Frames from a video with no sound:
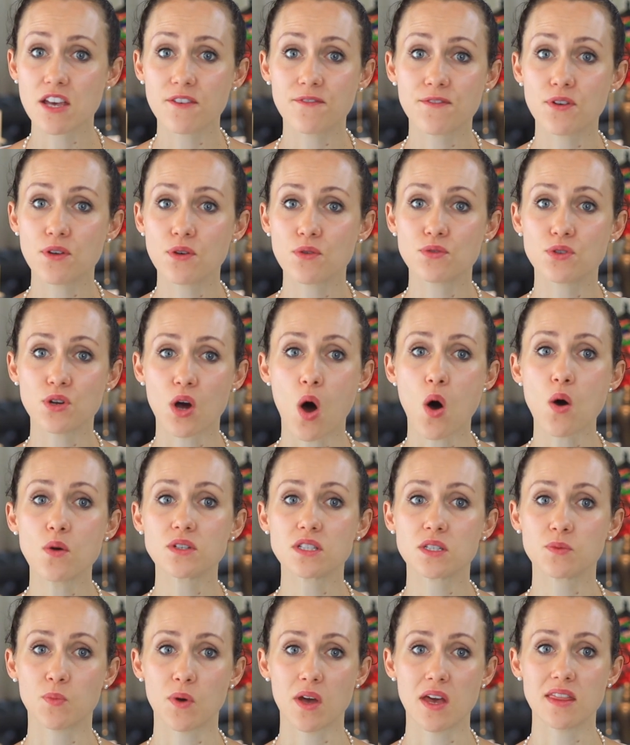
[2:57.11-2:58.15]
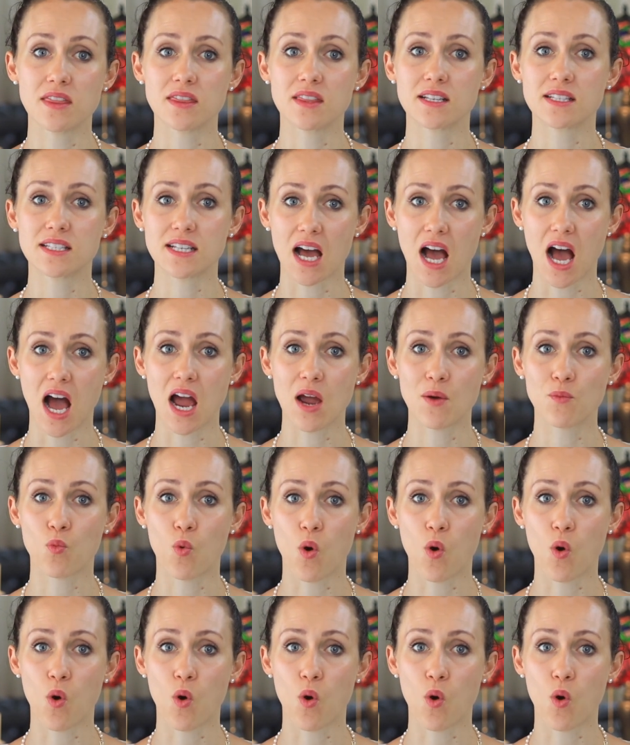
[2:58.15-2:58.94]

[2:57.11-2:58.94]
if you don't spend the time